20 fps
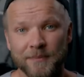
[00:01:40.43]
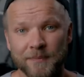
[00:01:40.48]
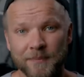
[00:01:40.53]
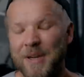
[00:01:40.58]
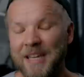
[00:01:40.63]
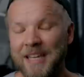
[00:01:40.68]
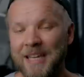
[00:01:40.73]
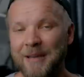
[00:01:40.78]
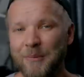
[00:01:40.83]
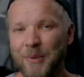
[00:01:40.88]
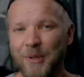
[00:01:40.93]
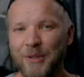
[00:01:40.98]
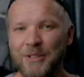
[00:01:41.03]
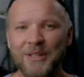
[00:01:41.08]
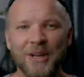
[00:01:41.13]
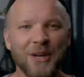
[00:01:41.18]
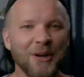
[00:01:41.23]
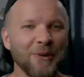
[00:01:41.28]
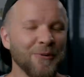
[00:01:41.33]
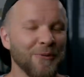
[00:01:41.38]
But
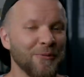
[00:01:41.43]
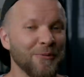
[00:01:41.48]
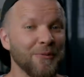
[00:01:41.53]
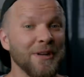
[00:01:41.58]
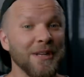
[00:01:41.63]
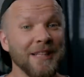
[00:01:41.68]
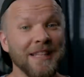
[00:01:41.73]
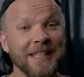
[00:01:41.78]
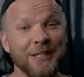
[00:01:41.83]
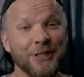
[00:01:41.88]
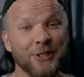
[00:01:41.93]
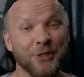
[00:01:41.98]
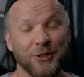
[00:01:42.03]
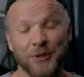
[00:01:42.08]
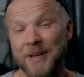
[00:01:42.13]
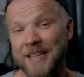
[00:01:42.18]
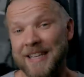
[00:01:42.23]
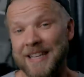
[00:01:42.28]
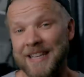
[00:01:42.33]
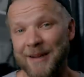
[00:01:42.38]
gimbals are really
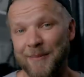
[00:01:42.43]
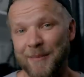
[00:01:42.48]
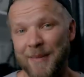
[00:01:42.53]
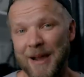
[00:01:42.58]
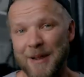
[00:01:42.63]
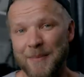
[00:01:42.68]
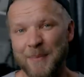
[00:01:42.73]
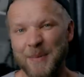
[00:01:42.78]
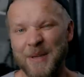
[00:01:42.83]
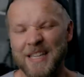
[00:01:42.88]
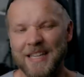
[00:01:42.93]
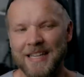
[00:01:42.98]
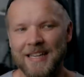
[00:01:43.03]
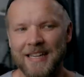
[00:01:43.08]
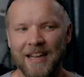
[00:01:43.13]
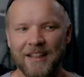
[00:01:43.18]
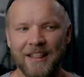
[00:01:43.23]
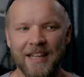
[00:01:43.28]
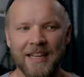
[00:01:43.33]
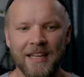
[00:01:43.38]
tricky in my opinion.
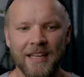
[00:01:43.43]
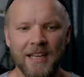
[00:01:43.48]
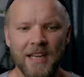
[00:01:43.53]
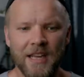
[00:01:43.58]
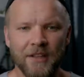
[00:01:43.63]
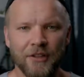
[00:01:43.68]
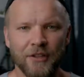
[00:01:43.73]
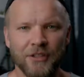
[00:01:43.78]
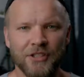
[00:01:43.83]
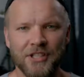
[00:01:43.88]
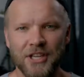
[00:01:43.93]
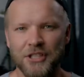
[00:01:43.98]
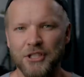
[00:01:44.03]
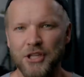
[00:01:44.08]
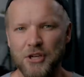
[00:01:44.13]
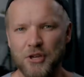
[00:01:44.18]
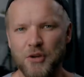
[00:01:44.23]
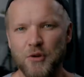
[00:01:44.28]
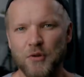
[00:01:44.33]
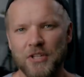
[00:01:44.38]
I think there's such
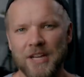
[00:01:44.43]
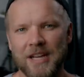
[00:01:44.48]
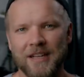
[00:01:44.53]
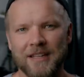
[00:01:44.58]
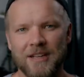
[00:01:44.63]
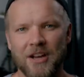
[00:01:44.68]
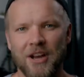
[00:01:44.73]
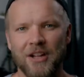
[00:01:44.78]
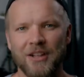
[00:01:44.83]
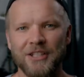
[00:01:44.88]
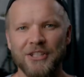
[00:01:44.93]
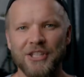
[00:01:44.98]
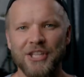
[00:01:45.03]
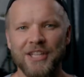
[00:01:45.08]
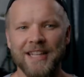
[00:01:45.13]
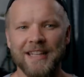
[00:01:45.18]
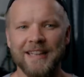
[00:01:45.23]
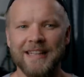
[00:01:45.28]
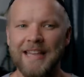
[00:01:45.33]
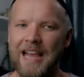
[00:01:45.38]
a new
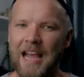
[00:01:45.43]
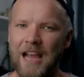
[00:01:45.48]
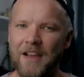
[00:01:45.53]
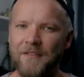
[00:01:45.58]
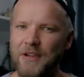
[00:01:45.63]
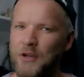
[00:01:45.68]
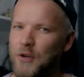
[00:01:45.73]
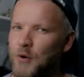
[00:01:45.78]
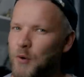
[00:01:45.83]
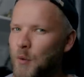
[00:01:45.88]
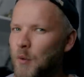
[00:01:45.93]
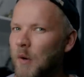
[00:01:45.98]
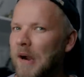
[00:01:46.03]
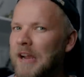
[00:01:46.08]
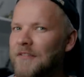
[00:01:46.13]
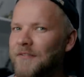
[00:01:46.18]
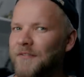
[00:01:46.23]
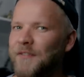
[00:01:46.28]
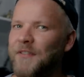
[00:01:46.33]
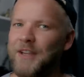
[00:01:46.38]
technology that they haven't
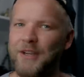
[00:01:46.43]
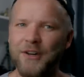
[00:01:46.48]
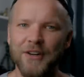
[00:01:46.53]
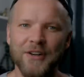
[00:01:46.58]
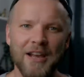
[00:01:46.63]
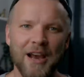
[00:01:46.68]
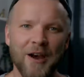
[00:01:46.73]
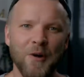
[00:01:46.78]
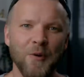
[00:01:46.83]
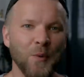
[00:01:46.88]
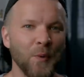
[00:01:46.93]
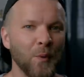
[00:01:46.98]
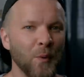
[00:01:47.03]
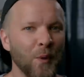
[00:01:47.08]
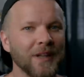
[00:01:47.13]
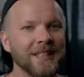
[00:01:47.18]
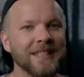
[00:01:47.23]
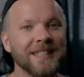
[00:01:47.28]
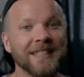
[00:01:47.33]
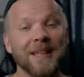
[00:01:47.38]
quite figured out
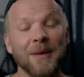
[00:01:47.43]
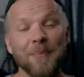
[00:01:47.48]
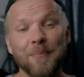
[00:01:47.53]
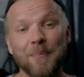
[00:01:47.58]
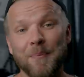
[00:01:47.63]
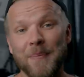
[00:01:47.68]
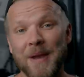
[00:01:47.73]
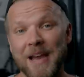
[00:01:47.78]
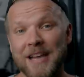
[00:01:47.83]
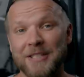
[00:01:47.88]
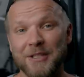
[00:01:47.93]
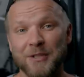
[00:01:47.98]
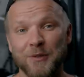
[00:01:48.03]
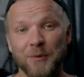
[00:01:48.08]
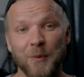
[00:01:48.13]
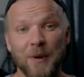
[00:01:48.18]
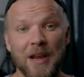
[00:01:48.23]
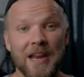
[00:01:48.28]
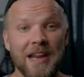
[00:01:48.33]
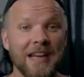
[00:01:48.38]
what's the best
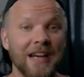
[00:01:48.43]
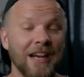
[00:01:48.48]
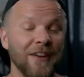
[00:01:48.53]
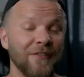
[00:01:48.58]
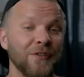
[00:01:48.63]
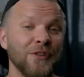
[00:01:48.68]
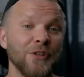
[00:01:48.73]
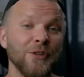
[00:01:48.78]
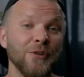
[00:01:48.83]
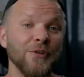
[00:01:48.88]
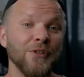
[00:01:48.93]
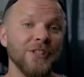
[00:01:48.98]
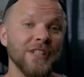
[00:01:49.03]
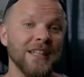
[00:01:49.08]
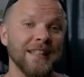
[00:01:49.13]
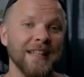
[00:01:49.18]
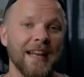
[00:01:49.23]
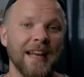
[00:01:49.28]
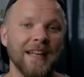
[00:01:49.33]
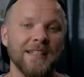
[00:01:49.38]
way of
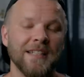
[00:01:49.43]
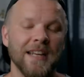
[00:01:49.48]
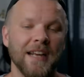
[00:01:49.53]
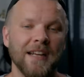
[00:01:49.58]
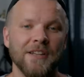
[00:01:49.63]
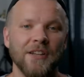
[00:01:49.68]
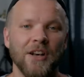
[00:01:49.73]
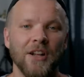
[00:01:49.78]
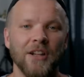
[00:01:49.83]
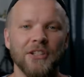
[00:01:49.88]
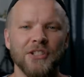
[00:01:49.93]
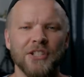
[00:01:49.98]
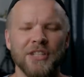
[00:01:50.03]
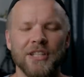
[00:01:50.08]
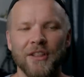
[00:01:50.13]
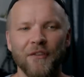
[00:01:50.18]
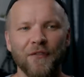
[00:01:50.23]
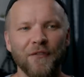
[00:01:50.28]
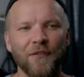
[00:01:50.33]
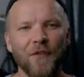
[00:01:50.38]
using that
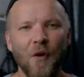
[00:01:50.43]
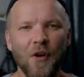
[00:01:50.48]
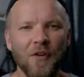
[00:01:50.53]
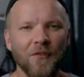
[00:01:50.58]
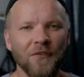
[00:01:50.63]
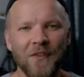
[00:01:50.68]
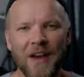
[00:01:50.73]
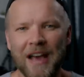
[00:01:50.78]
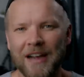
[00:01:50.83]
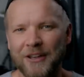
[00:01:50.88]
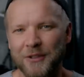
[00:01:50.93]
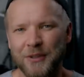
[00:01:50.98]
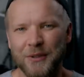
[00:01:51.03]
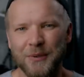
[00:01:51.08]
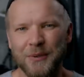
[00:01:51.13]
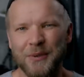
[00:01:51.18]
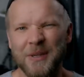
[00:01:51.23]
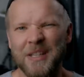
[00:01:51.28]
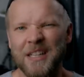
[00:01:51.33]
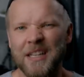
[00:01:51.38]
technology. The form
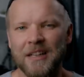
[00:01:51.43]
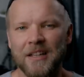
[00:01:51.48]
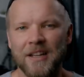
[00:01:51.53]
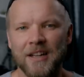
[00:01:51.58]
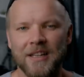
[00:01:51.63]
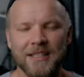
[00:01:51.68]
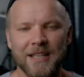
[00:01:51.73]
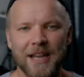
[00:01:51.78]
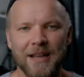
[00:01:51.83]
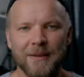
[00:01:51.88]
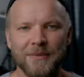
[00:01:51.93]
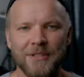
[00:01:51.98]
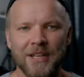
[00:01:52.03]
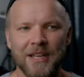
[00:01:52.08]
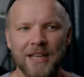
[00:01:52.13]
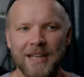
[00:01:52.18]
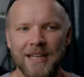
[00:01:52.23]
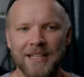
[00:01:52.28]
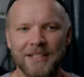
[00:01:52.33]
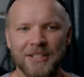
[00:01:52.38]
factor really a lot of times
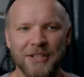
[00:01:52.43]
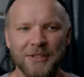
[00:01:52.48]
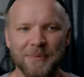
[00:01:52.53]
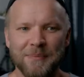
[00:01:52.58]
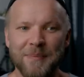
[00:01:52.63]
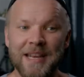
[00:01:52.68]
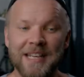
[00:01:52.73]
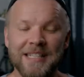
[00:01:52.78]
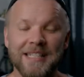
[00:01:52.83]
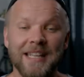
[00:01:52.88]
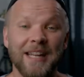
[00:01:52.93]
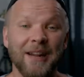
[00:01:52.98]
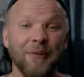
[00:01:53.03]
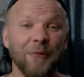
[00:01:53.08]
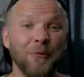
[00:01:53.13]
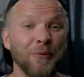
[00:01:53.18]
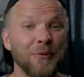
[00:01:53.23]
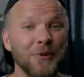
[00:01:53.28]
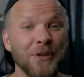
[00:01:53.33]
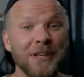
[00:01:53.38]
just makes it a
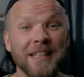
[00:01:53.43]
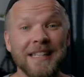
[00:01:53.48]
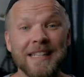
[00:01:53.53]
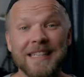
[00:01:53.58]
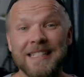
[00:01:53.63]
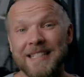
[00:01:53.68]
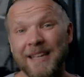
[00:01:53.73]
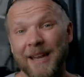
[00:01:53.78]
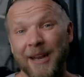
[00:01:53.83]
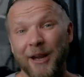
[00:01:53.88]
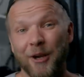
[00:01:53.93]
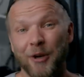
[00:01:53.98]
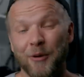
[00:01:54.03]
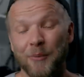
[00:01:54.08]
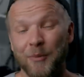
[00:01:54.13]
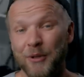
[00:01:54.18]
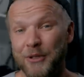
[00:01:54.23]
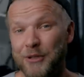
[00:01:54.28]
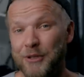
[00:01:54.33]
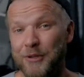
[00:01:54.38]
really
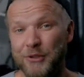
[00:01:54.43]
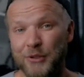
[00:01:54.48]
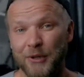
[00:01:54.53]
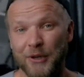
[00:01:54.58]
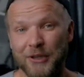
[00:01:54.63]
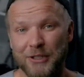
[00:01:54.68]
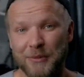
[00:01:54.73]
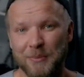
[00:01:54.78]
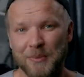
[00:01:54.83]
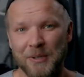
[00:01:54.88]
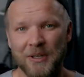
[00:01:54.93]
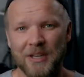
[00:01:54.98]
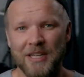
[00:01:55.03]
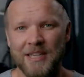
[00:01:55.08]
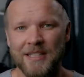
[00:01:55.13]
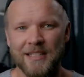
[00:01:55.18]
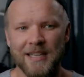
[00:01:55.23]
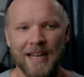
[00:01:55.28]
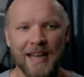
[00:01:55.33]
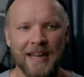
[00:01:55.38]
terrible user
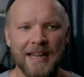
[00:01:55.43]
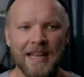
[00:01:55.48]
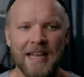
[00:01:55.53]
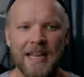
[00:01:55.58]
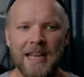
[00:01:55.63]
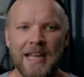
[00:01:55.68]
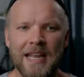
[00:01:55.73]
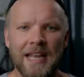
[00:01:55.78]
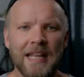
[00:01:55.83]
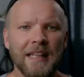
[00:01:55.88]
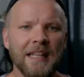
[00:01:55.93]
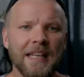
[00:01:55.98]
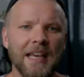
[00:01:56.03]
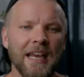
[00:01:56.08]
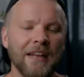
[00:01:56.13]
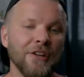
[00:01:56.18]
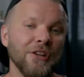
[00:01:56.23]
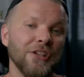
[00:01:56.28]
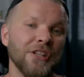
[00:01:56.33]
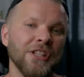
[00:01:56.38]
experience, and in the
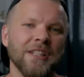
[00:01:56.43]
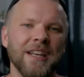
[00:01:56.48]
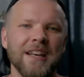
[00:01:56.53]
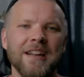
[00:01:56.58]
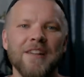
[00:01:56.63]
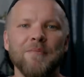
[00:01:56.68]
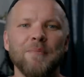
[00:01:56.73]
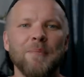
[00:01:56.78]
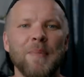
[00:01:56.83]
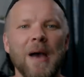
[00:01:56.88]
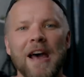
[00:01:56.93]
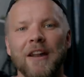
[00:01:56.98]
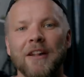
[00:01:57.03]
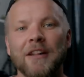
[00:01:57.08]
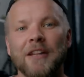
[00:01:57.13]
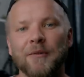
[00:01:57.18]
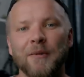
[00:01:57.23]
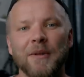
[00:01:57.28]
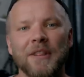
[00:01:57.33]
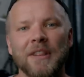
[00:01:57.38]
end you're just kind of
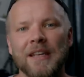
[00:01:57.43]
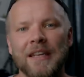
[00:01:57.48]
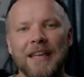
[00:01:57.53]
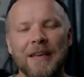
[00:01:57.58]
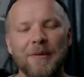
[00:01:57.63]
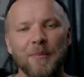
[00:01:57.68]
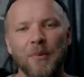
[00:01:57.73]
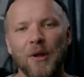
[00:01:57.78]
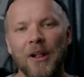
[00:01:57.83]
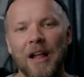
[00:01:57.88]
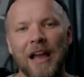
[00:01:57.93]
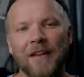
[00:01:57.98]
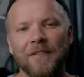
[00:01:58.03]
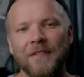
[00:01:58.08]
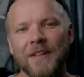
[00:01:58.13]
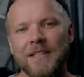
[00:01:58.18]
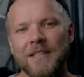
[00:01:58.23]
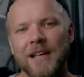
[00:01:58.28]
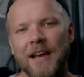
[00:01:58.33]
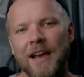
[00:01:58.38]
battling with the gimbal half
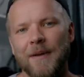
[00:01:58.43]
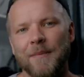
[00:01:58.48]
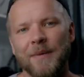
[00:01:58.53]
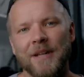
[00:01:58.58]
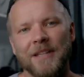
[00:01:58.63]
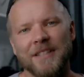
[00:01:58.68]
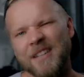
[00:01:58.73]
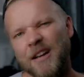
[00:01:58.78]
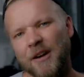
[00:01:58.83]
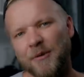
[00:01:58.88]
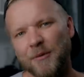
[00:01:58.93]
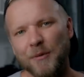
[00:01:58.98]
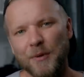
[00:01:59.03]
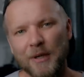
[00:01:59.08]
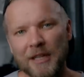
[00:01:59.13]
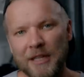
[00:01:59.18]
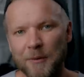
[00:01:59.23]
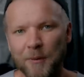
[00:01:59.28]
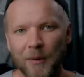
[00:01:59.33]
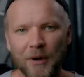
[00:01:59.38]
the time and it's not
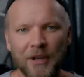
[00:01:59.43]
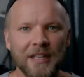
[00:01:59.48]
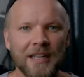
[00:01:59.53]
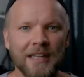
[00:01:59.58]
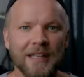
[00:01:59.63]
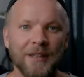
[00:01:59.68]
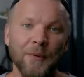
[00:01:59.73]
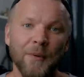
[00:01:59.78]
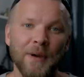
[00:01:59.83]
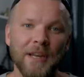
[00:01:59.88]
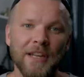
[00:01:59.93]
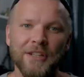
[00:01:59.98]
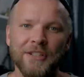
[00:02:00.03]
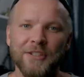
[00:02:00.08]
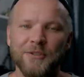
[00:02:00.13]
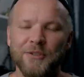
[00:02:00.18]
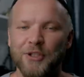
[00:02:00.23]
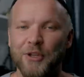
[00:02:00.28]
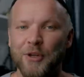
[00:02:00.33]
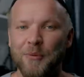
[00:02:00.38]
really working the way it
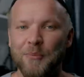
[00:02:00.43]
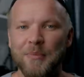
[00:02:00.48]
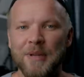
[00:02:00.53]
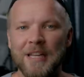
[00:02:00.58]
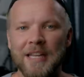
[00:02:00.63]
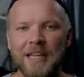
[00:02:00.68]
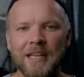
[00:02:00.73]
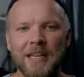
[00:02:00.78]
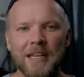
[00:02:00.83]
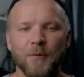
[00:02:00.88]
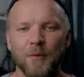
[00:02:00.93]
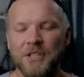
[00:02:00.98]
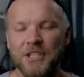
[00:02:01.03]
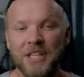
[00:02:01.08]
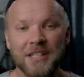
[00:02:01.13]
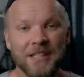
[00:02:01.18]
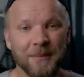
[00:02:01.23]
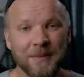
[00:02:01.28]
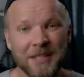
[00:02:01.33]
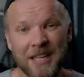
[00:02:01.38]
should be, which
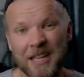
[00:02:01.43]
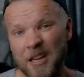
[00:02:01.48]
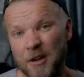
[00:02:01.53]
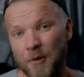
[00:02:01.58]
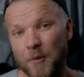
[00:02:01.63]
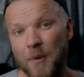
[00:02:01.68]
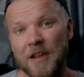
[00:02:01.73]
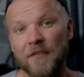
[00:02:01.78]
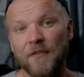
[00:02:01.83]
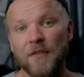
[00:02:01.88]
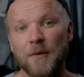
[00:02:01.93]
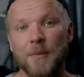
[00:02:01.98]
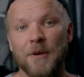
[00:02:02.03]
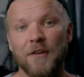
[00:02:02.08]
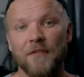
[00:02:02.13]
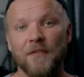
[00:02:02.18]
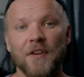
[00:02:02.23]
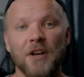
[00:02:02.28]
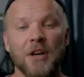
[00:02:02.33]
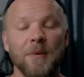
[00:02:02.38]
ends up taking away from
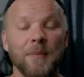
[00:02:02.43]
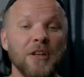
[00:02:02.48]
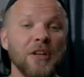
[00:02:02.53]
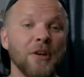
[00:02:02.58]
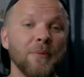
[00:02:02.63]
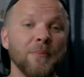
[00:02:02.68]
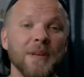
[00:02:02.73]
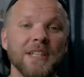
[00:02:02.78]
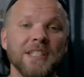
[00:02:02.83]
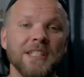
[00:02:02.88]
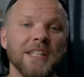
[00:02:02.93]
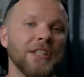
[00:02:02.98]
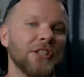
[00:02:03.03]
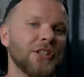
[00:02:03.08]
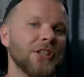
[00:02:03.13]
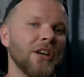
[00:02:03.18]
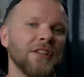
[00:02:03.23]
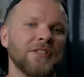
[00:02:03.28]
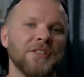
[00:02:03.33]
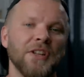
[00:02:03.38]
your film and you're missing
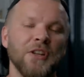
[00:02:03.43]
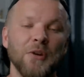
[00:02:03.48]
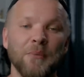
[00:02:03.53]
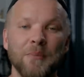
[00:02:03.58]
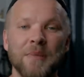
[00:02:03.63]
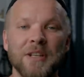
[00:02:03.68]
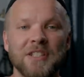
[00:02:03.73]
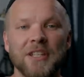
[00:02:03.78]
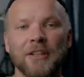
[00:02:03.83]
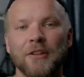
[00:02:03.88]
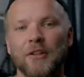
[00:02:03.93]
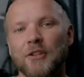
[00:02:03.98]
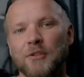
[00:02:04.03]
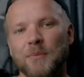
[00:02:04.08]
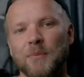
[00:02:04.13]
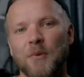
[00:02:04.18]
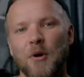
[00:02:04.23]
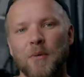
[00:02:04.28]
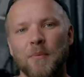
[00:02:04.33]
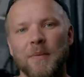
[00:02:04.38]
shots and you're missing
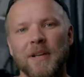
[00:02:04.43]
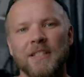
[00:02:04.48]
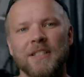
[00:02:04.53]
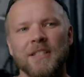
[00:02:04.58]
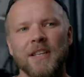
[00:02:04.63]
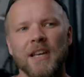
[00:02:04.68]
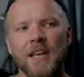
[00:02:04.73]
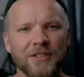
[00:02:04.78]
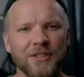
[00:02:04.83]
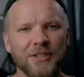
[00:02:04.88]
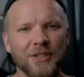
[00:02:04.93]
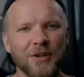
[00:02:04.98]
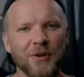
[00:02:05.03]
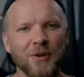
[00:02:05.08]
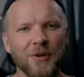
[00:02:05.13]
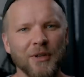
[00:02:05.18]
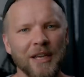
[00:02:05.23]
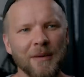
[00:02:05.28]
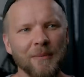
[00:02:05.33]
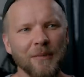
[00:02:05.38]
those moments.
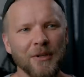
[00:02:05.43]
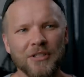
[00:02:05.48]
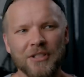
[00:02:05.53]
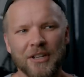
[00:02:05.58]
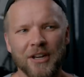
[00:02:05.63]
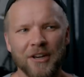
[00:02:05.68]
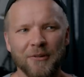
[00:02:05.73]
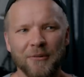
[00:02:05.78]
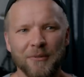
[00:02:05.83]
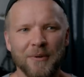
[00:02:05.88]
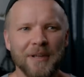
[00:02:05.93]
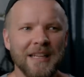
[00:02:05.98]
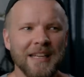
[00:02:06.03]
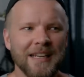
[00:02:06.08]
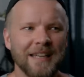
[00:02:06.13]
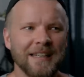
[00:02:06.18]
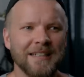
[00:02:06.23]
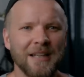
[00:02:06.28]
So gimbals are really a